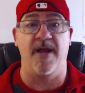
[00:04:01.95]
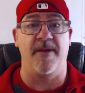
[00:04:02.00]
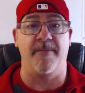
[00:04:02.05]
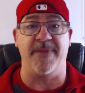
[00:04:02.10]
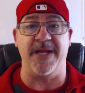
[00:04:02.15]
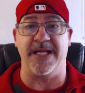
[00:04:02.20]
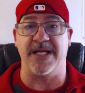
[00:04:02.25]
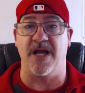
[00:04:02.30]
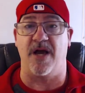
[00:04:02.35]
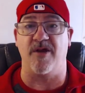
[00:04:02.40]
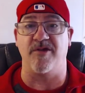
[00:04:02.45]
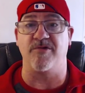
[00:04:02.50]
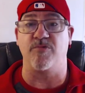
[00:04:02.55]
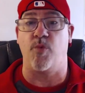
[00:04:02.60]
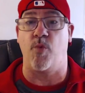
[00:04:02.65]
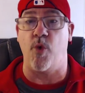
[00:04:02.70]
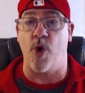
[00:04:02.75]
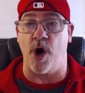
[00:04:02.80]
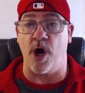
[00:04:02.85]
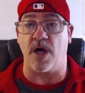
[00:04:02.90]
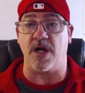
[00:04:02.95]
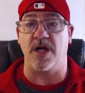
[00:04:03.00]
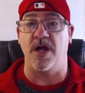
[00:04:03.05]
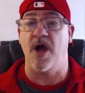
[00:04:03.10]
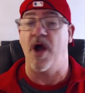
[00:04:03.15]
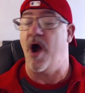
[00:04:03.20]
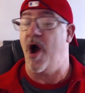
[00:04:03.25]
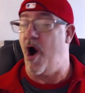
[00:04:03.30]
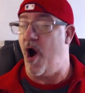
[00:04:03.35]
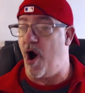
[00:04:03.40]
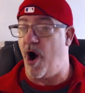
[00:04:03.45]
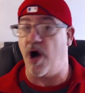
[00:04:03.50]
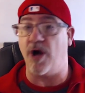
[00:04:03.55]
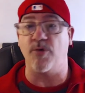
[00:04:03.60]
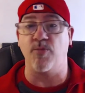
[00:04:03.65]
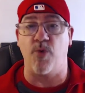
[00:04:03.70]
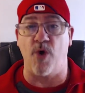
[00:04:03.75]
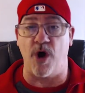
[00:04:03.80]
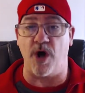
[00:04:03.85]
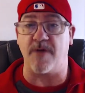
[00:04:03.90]
Because work,
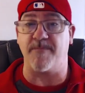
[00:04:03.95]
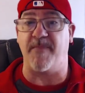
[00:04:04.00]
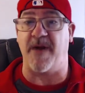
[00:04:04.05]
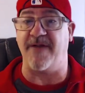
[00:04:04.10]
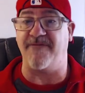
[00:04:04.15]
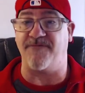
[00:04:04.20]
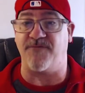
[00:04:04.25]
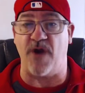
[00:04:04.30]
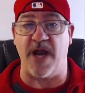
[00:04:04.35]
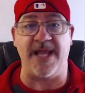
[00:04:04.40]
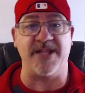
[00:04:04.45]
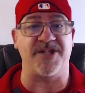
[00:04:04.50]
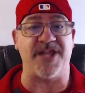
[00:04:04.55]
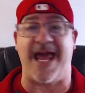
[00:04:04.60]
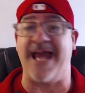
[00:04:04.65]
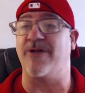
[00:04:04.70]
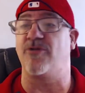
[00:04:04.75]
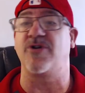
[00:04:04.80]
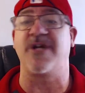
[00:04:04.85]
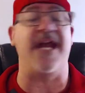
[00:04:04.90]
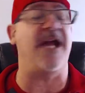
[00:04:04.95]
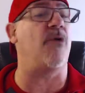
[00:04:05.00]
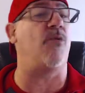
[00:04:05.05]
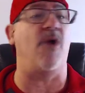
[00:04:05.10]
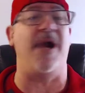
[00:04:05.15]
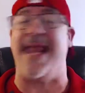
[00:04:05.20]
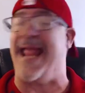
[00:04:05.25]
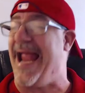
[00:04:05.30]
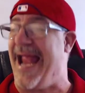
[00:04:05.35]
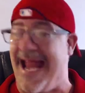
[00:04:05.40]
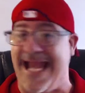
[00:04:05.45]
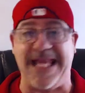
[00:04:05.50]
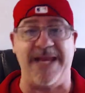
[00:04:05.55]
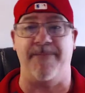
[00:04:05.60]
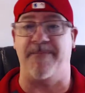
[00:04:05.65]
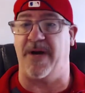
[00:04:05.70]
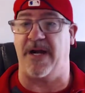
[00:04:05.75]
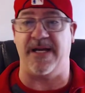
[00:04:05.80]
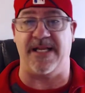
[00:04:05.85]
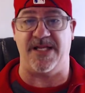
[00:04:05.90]
hard work, my friends, I don't care what
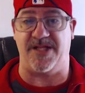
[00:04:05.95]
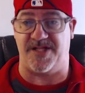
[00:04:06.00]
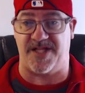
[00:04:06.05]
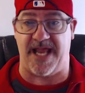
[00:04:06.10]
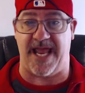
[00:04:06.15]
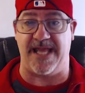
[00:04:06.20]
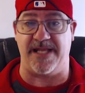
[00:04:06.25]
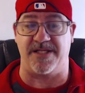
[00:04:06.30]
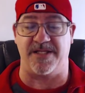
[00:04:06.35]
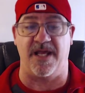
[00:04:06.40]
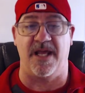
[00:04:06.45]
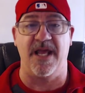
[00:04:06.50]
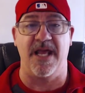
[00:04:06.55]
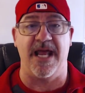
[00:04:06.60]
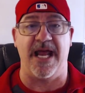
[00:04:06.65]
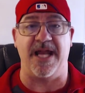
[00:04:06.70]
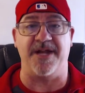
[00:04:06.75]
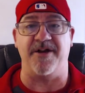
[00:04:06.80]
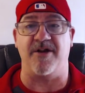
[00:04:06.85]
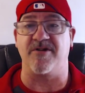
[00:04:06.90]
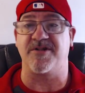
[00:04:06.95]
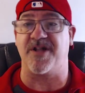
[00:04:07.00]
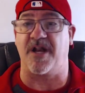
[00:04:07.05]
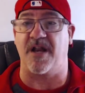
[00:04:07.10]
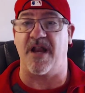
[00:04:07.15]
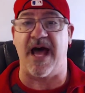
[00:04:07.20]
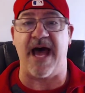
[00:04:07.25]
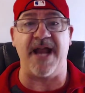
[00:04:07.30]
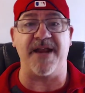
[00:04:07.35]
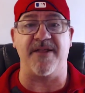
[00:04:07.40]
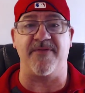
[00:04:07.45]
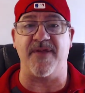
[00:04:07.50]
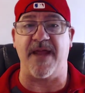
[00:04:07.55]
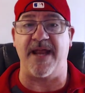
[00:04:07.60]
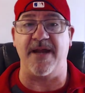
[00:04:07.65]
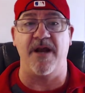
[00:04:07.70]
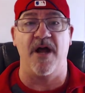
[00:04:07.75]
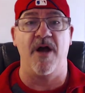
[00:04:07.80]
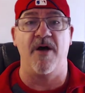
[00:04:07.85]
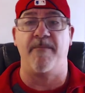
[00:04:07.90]
anybody says. And there's a lot of
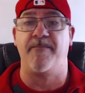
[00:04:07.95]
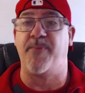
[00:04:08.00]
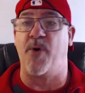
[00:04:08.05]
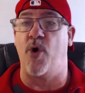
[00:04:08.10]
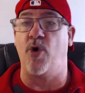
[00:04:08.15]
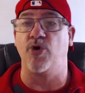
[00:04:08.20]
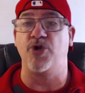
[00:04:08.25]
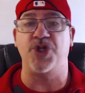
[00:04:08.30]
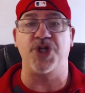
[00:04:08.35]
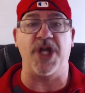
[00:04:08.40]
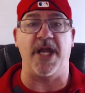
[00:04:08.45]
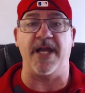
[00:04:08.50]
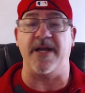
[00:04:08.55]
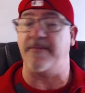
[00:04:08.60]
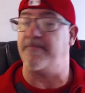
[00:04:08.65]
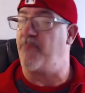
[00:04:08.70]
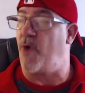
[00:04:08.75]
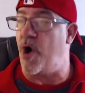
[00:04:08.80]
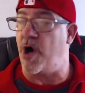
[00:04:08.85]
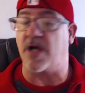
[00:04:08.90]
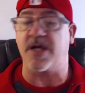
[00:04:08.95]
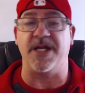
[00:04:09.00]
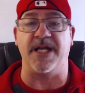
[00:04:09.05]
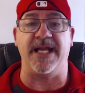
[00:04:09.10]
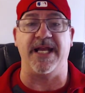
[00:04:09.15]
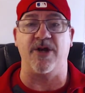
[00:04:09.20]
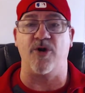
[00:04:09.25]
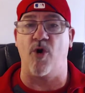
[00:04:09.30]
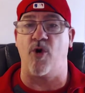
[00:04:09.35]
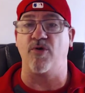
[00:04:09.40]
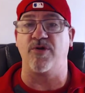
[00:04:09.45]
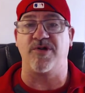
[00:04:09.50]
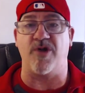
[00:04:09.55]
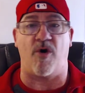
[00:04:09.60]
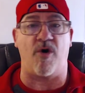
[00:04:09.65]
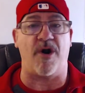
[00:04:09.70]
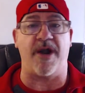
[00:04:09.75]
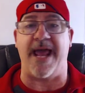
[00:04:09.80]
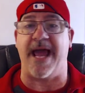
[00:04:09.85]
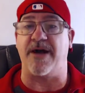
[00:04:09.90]
that bullshit marketing goes
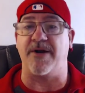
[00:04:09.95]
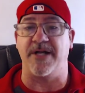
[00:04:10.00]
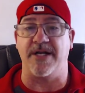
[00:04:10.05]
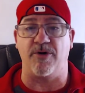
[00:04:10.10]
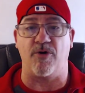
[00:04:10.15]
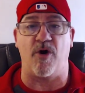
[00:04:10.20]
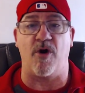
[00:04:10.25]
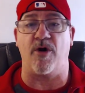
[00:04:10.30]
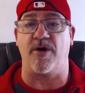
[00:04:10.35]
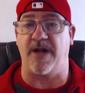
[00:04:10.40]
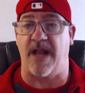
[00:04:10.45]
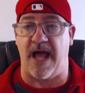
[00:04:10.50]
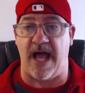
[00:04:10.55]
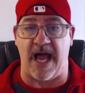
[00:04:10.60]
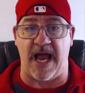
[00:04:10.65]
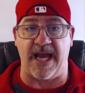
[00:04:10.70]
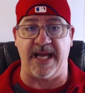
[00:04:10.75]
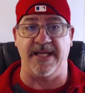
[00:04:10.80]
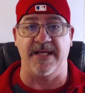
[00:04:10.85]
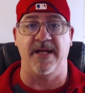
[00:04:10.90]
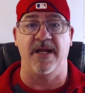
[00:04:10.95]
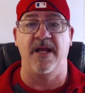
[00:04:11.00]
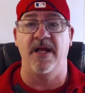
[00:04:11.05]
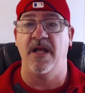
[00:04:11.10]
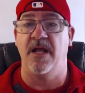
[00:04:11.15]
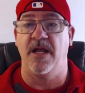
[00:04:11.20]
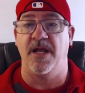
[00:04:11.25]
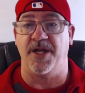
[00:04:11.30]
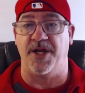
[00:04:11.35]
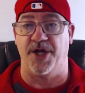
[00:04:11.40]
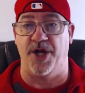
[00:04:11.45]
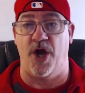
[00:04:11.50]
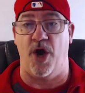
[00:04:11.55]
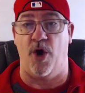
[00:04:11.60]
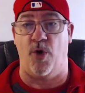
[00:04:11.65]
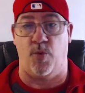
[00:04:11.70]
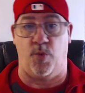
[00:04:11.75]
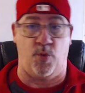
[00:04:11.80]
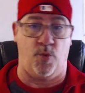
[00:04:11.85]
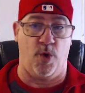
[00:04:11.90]
on out here online. You
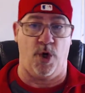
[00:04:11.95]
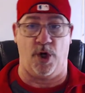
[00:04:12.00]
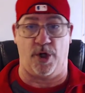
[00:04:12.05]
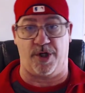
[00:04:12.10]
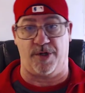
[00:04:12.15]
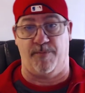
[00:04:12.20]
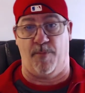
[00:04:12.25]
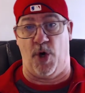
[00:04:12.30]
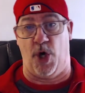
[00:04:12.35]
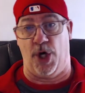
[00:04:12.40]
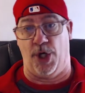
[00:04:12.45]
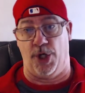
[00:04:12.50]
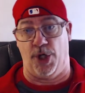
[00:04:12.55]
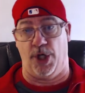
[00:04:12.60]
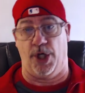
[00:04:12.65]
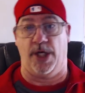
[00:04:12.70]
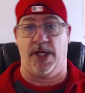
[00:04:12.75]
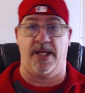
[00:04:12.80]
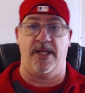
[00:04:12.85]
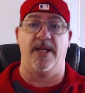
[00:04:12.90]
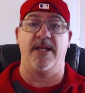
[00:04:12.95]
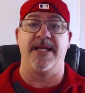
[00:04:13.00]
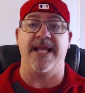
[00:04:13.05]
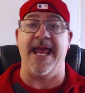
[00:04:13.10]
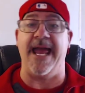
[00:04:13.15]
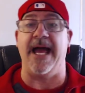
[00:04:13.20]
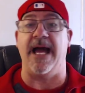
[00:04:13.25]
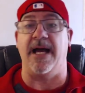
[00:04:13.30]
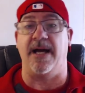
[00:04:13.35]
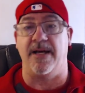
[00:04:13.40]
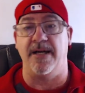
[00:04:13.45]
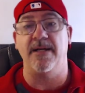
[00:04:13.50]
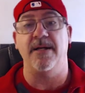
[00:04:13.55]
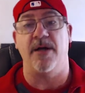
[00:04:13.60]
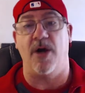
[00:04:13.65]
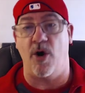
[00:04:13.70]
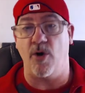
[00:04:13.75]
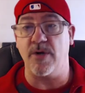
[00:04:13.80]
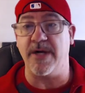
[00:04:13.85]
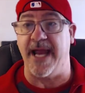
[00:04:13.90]
know, work smarter. Yeah,
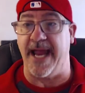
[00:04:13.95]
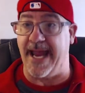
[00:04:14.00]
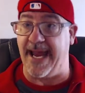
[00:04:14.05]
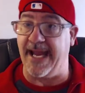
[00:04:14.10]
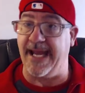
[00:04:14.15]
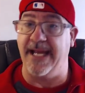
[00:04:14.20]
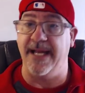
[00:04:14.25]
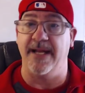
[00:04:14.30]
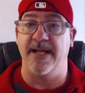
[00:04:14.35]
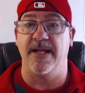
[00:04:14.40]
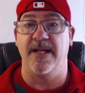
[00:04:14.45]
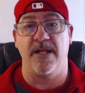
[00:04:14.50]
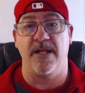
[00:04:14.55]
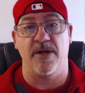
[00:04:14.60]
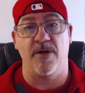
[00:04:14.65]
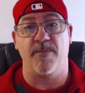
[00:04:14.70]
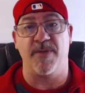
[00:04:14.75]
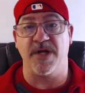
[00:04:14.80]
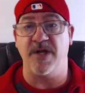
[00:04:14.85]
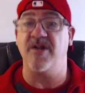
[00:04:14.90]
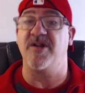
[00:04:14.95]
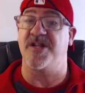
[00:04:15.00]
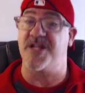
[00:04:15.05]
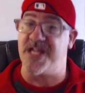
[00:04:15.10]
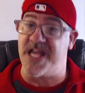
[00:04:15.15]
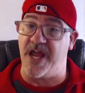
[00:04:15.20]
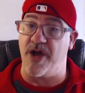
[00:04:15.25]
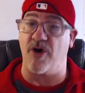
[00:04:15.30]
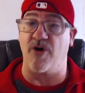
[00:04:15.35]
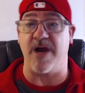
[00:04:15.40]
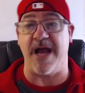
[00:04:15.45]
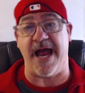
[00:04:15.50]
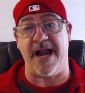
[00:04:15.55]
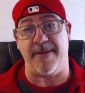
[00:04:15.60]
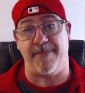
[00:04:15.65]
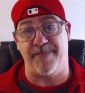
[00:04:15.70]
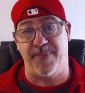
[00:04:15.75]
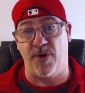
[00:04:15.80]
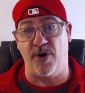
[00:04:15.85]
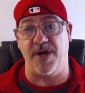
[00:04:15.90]
okay. But you still got
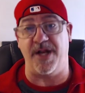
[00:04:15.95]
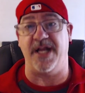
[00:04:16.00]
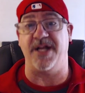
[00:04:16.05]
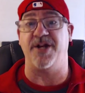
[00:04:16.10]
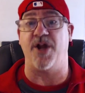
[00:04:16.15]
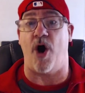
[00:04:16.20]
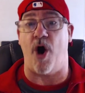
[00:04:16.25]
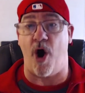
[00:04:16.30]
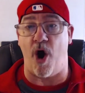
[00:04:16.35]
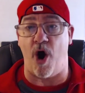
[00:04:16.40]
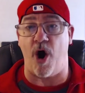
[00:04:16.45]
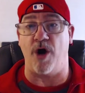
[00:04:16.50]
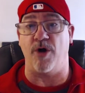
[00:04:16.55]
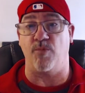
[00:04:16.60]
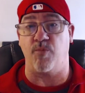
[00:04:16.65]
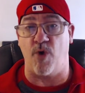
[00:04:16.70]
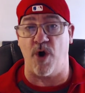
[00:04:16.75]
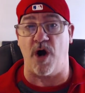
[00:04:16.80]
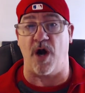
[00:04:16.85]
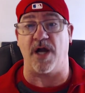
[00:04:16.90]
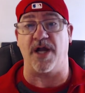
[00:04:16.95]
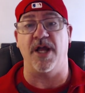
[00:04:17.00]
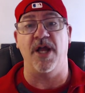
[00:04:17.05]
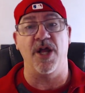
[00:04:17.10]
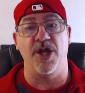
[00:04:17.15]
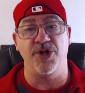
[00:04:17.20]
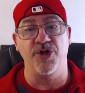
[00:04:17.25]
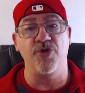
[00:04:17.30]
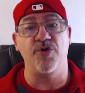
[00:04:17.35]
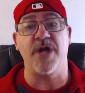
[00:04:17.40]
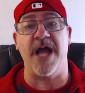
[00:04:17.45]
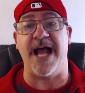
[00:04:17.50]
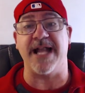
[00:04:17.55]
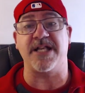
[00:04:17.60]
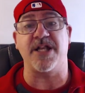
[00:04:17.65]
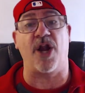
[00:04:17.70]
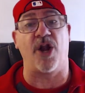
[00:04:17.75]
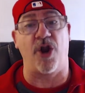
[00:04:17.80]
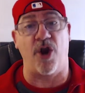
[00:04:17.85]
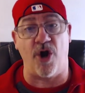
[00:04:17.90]
to put in the hard work. You got
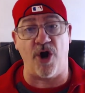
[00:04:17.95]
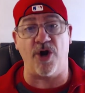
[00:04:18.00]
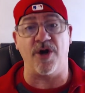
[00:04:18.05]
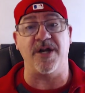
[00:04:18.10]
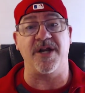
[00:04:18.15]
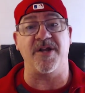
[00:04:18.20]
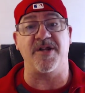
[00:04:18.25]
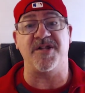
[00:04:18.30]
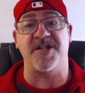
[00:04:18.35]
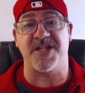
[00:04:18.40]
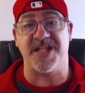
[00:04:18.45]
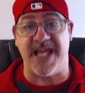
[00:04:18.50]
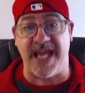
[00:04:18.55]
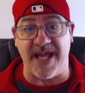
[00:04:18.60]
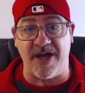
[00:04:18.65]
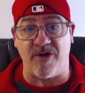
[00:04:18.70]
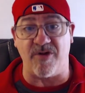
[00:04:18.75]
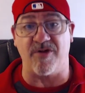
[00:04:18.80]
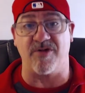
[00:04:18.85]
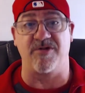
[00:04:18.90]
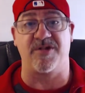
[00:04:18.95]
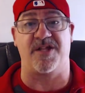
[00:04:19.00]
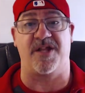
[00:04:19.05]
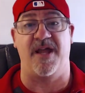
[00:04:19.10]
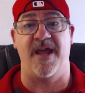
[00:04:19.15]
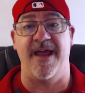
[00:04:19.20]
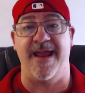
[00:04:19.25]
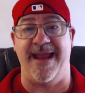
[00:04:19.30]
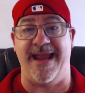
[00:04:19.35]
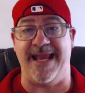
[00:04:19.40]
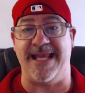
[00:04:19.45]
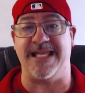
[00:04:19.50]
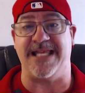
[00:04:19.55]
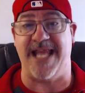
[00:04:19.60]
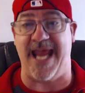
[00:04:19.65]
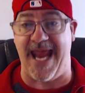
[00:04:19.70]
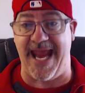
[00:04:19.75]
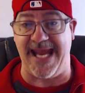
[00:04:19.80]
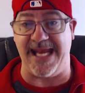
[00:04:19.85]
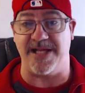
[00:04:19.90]
to learn the skills it
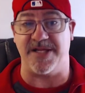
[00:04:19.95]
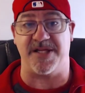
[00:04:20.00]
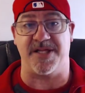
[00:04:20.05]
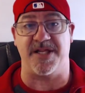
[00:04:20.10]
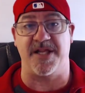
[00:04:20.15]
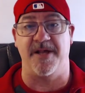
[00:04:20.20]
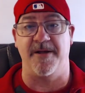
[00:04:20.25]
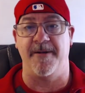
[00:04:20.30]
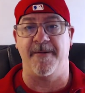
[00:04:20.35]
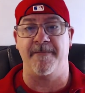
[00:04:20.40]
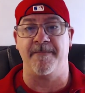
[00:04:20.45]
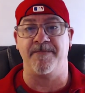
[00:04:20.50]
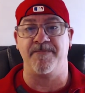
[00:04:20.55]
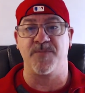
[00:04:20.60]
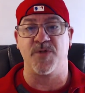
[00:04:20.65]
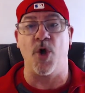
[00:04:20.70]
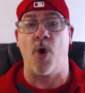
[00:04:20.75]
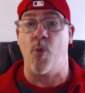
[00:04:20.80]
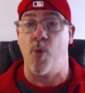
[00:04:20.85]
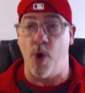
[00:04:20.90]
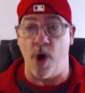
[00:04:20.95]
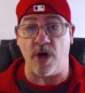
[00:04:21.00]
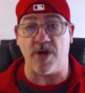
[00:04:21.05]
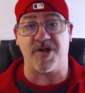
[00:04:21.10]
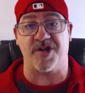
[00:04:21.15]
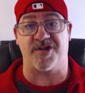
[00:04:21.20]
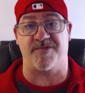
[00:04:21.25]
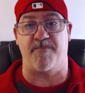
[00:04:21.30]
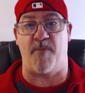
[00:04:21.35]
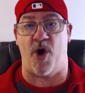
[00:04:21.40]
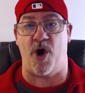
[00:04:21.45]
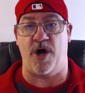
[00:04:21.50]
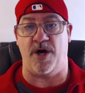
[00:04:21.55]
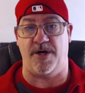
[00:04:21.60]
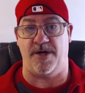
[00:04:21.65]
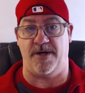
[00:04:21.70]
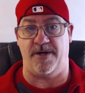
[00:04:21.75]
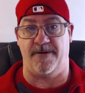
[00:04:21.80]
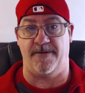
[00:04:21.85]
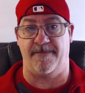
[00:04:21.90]
takes to work
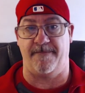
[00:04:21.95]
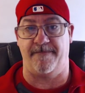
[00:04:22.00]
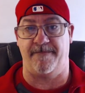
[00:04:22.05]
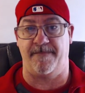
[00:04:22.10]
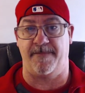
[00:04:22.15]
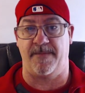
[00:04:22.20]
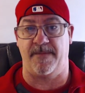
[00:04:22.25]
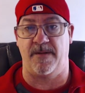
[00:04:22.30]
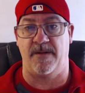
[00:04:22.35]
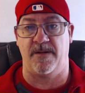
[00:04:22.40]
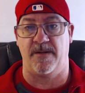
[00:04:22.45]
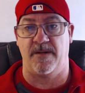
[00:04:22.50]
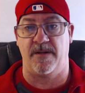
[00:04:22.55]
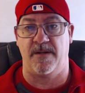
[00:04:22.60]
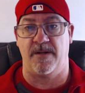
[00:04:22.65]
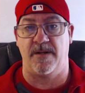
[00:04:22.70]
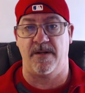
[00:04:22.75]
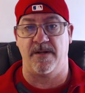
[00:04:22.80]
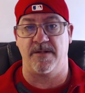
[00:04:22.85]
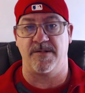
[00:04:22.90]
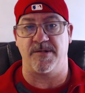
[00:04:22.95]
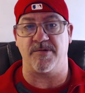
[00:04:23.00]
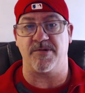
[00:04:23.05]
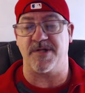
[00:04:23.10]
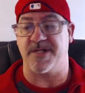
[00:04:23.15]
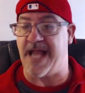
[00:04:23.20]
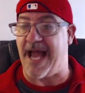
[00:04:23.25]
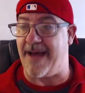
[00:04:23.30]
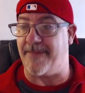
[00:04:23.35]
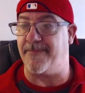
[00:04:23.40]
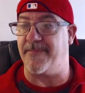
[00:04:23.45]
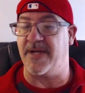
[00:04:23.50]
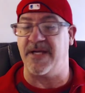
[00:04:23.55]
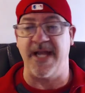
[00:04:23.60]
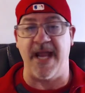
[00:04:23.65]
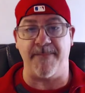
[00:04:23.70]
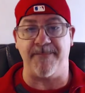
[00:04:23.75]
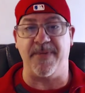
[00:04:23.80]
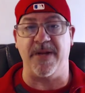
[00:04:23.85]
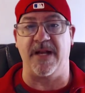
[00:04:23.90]
smarter. So stop
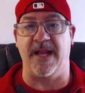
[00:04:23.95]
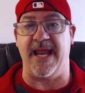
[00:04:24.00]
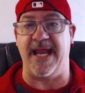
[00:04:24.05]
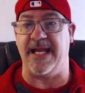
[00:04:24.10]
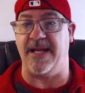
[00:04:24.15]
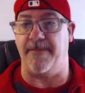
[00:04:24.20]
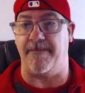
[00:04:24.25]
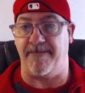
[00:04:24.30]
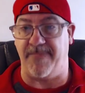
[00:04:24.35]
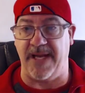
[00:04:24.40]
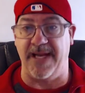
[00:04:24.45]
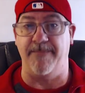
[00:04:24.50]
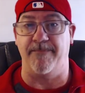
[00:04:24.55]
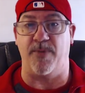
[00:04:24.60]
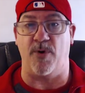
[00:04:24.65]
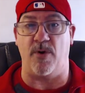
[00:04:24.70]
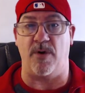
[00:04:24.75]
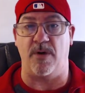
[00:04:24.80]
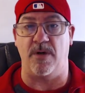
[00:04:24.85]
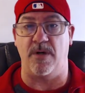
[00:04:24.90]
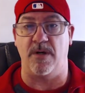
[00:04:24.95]
manipulating people.